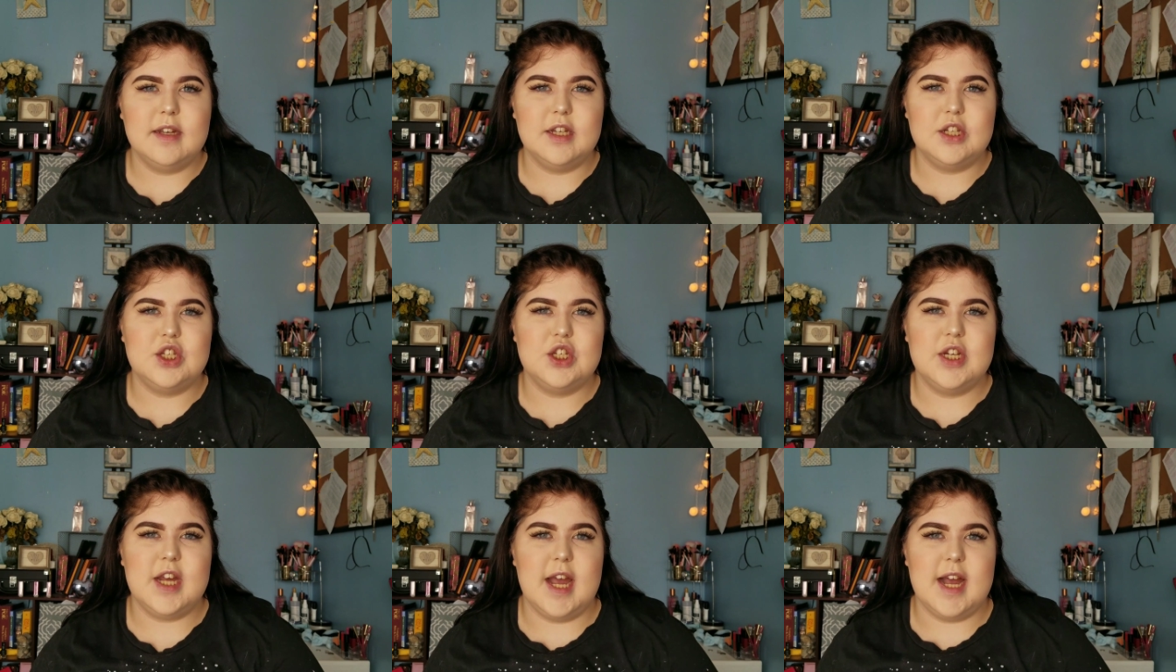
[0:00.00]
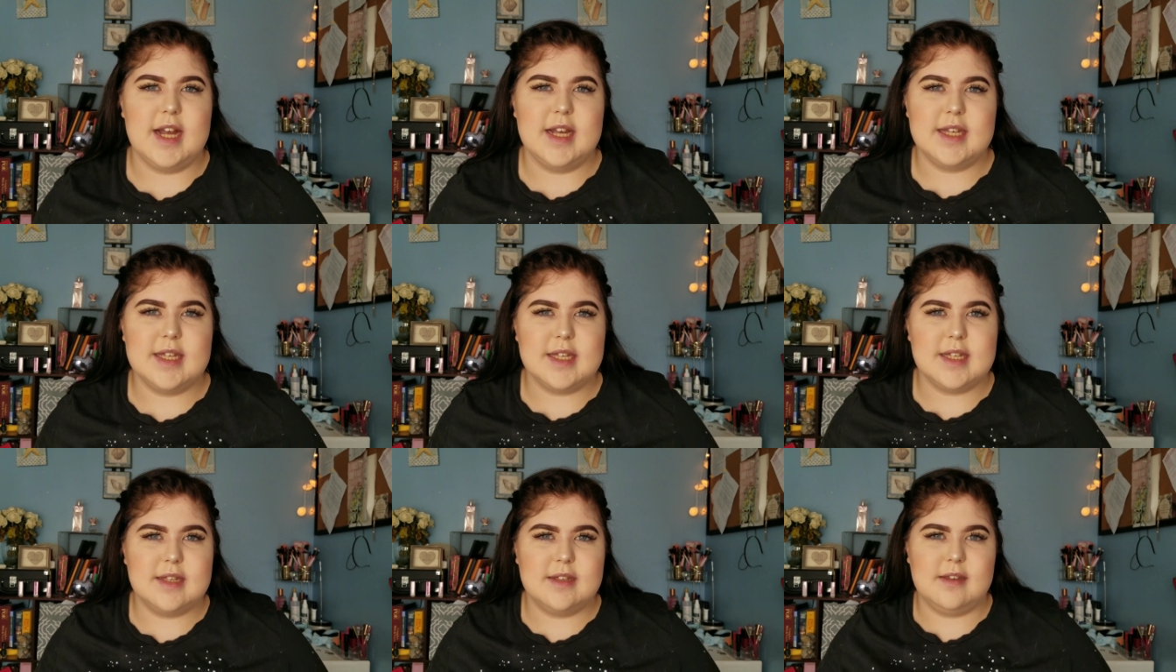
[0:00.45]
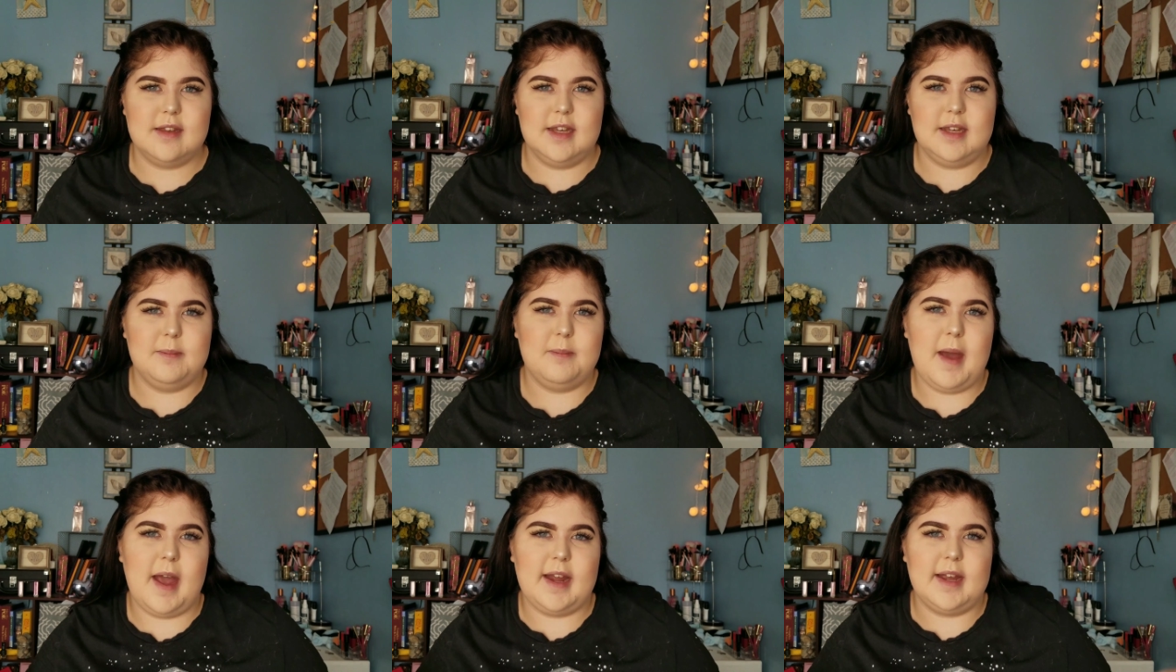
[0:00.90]
chests,
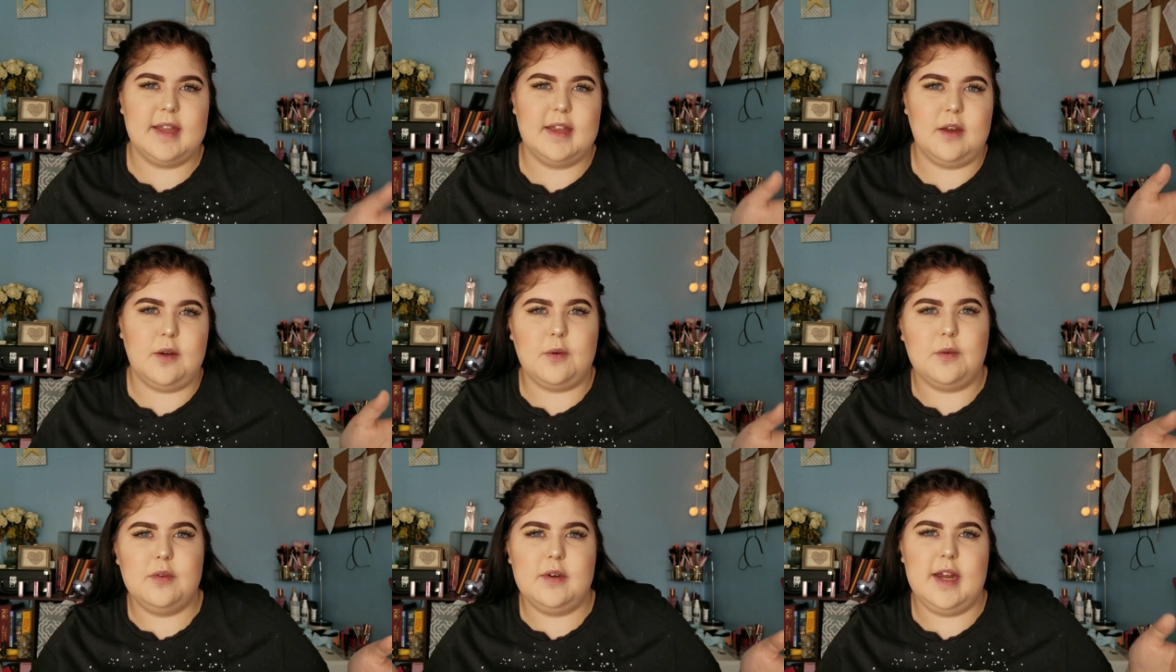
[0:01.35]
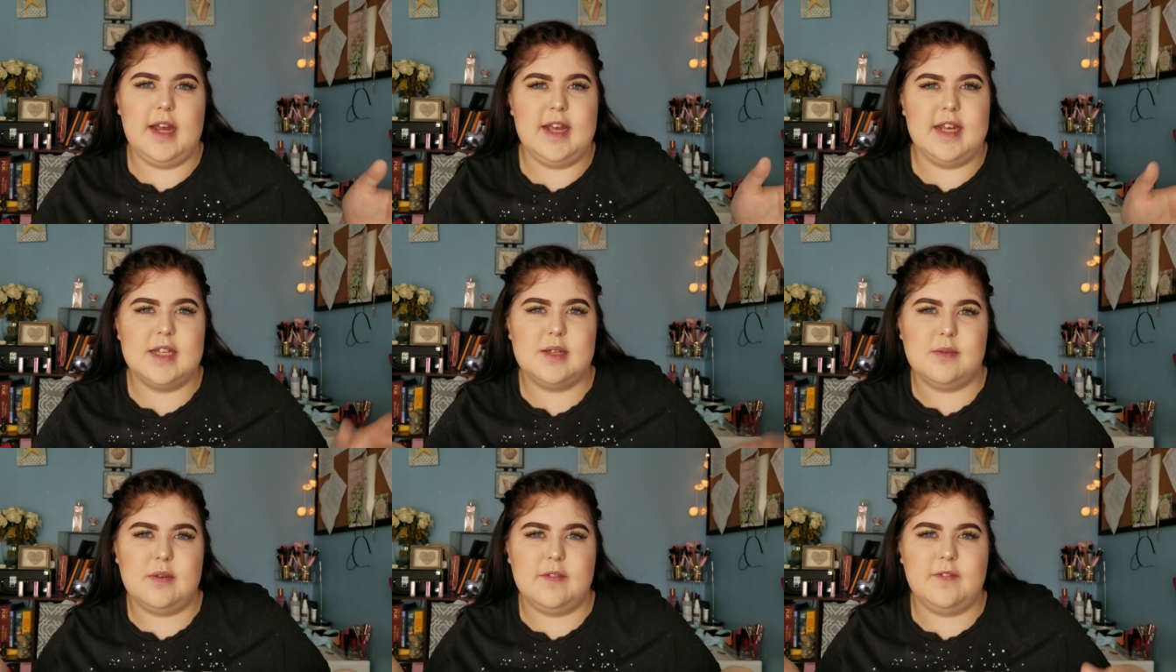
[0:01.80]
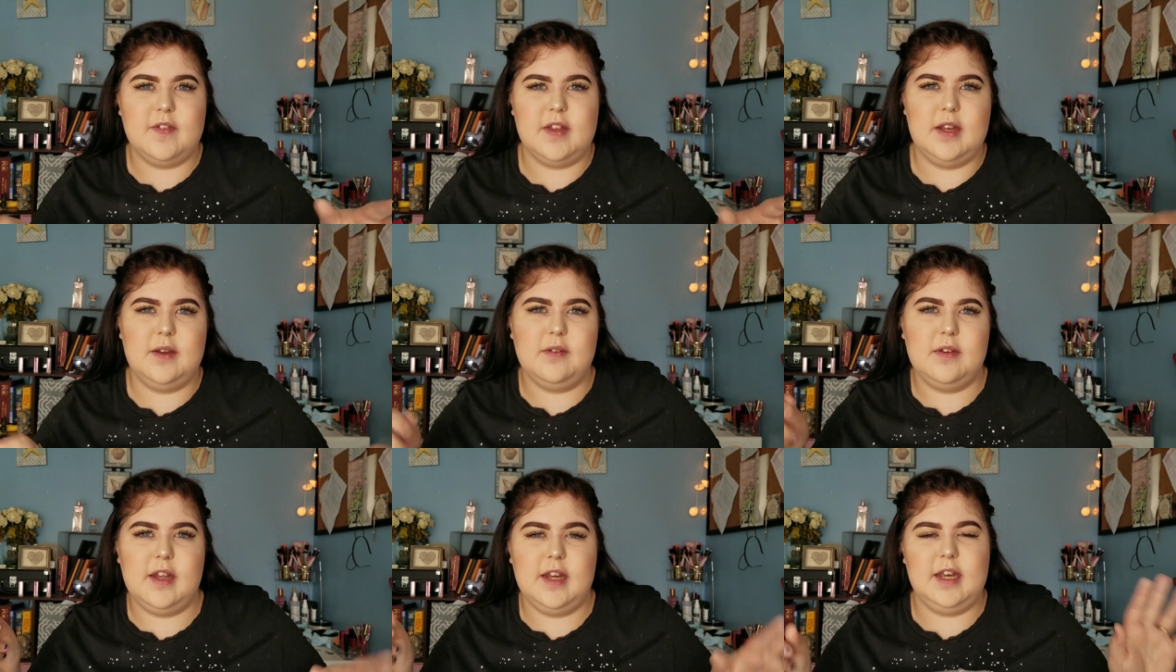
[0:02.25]
like back in the old days whenever
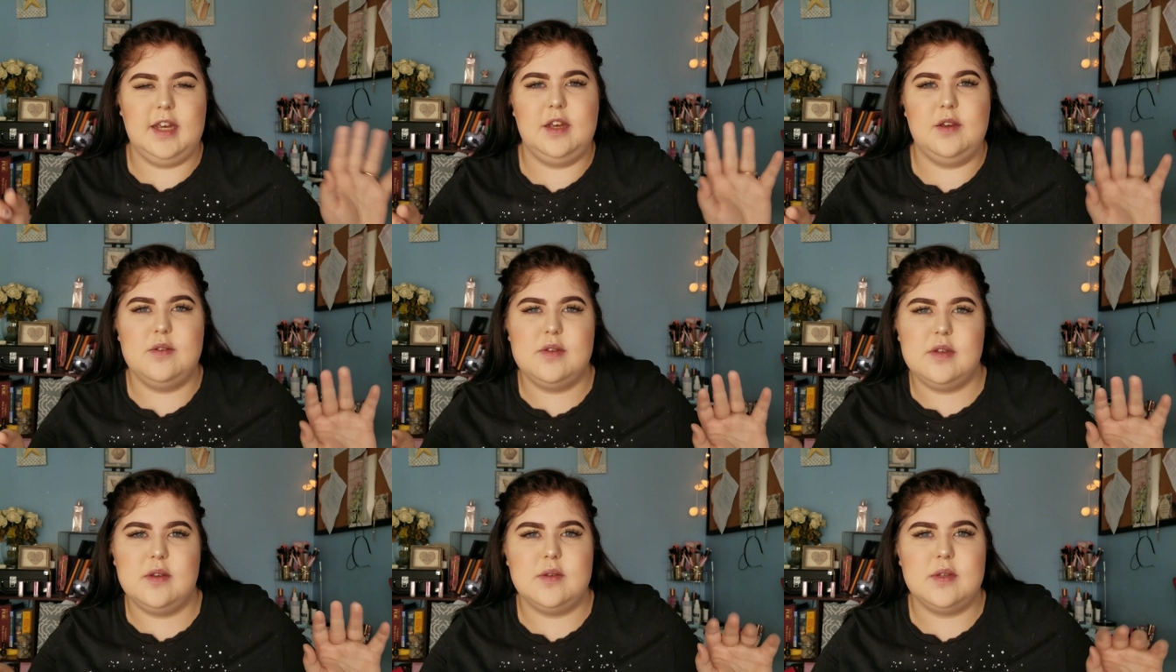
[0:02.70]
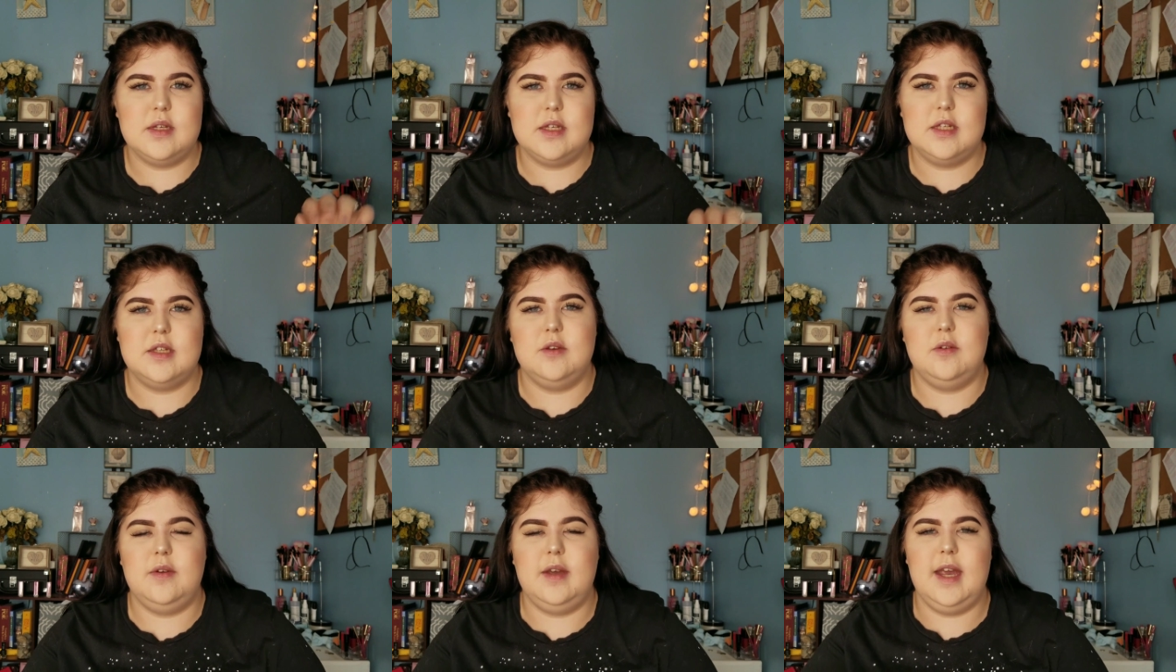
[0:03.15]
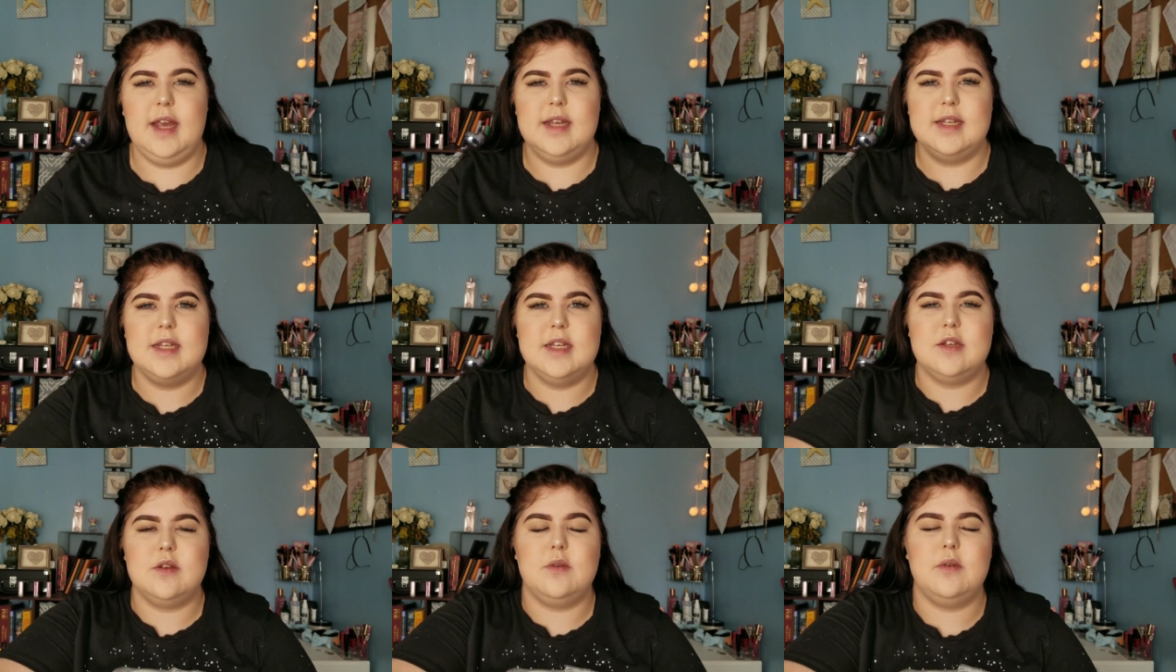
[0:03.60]
they would like use those as
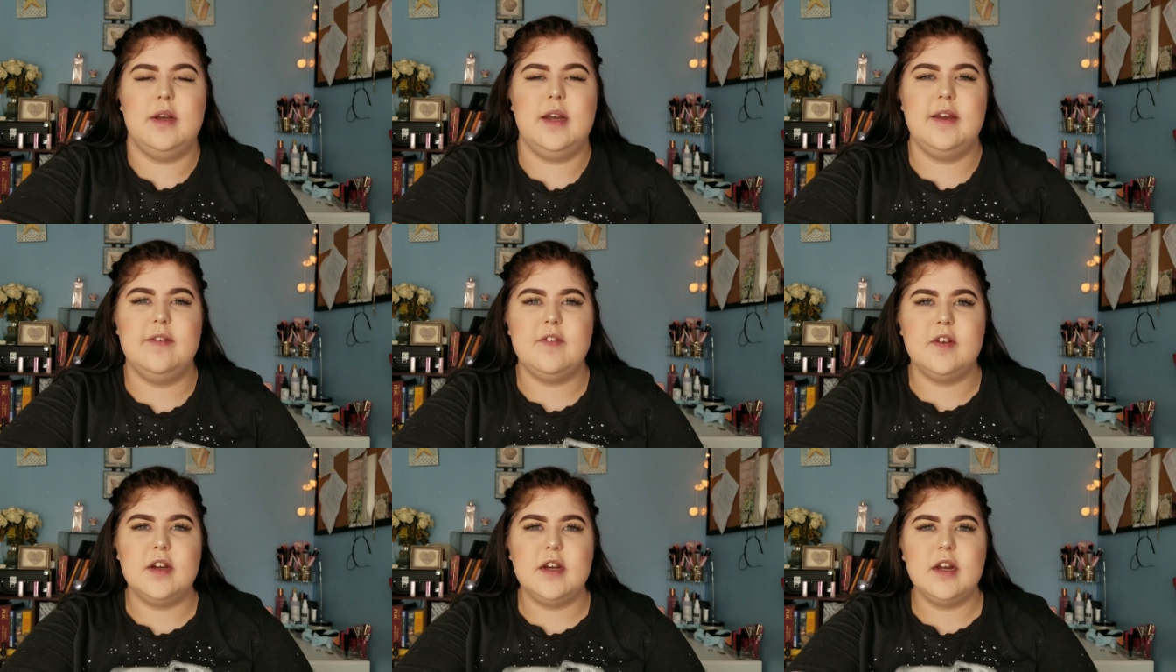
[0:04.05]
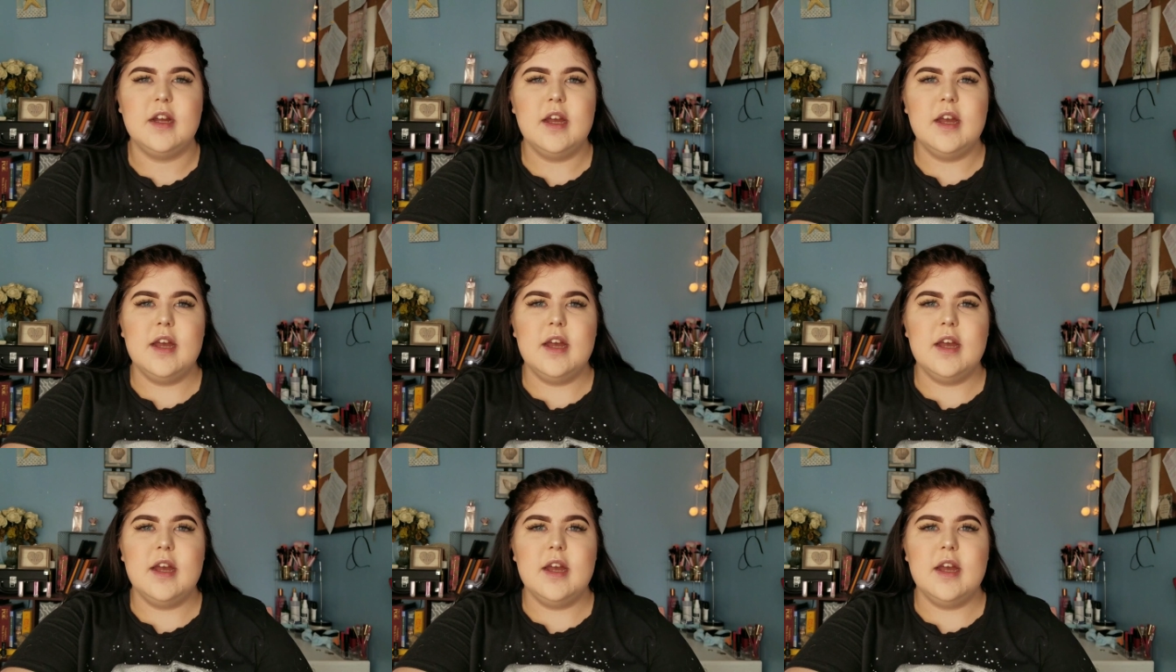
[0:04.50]
suitcases or whatever.